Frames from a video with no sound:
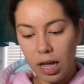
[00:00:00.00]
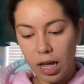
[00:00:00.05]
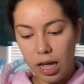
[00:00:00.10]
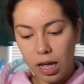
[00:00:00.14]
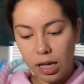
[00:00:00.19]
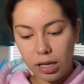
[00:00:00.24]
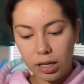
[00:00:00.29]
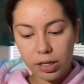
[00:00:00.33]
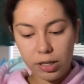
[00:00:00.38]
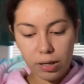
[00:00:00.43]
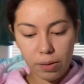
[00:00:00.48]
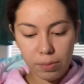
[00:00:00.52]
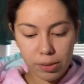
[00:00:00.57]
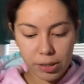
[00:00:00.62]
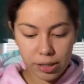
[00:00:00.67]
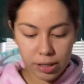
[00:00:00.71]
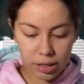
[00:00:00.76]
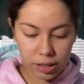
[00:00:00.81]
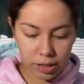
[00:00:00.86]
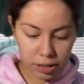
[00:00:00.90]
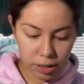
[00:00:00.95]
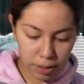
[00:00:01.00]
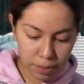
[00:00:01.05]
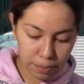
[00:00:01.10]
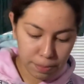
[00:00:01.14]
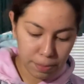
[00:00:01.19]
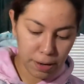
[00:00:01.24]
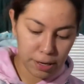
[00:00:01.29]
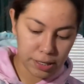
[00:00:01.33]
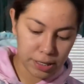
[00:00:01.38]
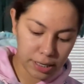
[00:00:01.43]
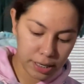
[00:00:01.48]
So I'm just gonna start
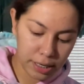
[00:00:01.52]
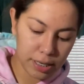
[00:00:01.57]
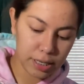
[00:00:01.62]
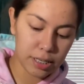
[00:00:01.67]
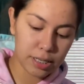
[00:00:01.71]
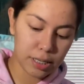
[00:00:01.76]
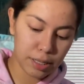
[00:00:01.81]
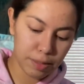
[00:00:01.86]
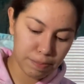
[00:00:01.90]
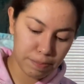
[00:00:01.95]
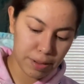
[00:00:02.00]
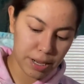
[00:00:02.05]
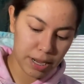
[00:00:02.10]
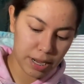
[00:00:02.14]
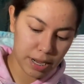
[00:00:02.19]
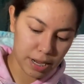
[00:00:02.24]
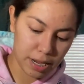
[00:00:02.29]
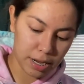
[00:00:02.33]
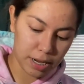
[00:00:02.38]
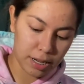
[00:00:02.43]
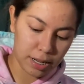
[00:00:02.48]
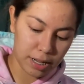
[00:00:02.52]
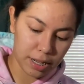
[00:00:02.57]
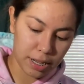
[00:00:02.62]
pressing into the pan.